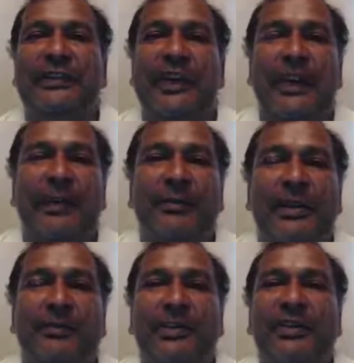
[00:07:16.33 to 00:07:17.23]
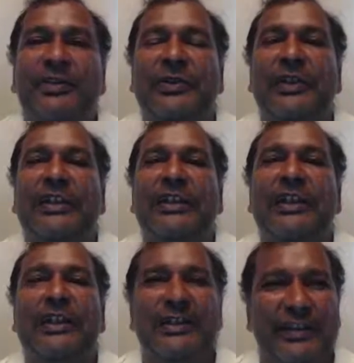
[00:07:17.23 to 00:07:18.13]
amped up to do it.
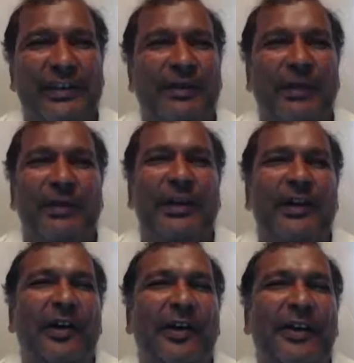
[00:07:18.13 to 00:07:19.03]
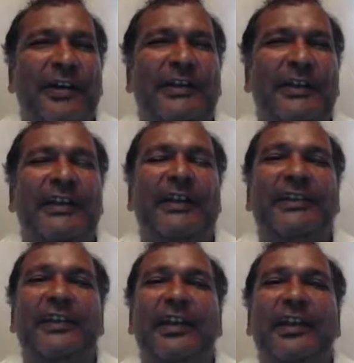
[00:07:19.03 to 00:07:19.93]
You see what I mean? All of these
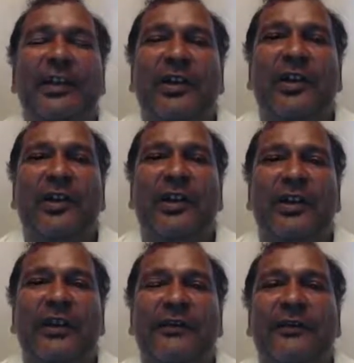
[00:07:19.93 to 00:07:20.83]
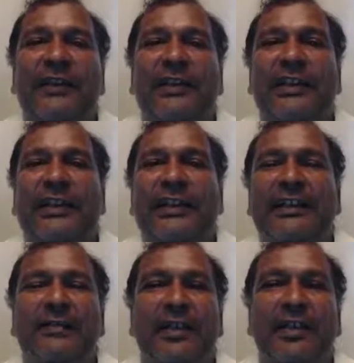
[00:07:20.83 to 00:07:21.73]
things are interfering.
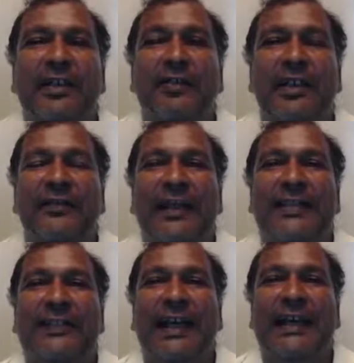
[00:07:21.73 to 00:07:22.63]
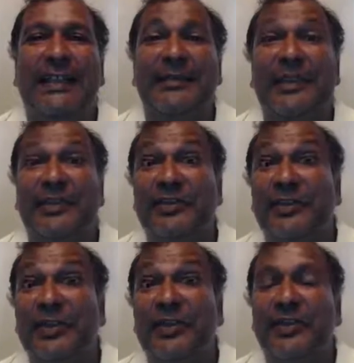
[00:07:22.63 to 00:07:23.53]
There'd be a little bit of anxiety because you
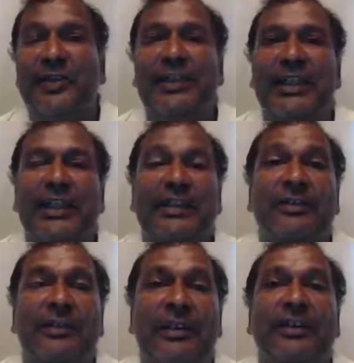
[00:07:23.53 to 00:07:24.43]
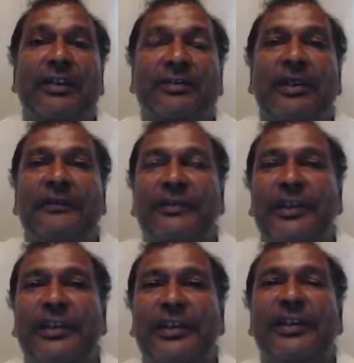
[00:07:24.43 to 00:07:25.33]
know you're tired. There'll be a little bit of
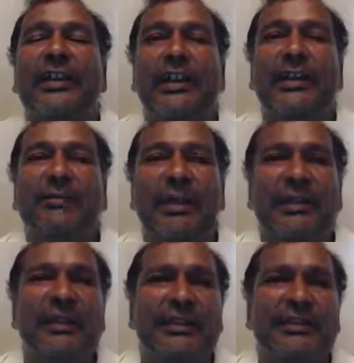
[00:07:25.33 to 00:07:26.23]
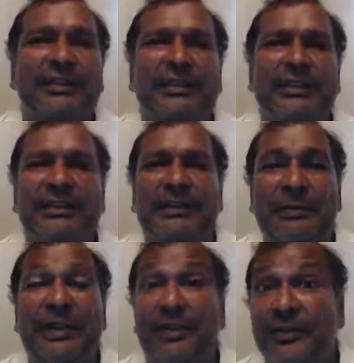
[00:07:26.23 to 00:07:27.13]
fear because
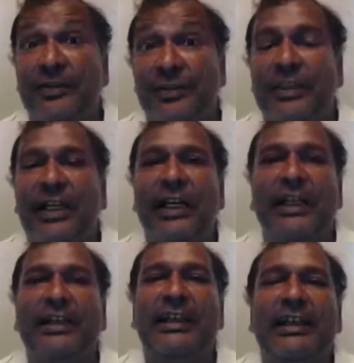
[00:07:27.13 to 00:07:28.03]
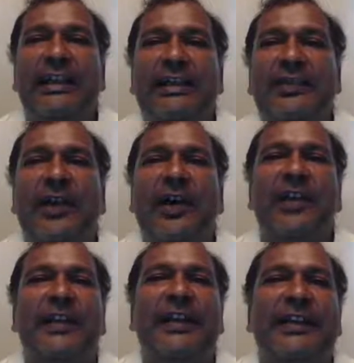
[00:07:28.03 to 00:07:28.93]
you're tired. And so all
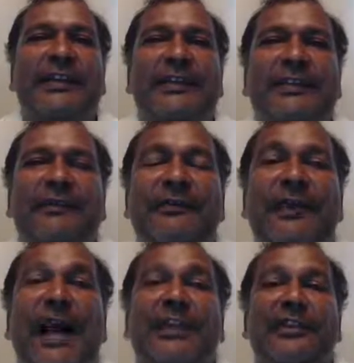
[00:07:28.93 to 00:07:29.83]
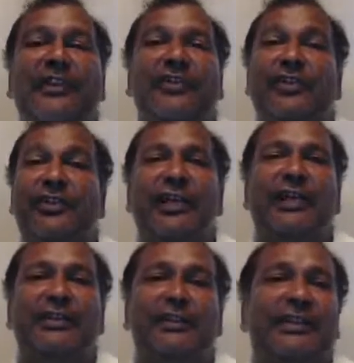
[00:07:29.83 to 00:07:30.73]
of these factors,
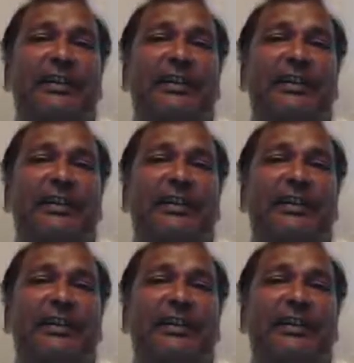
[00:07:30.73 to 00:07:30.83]
stress,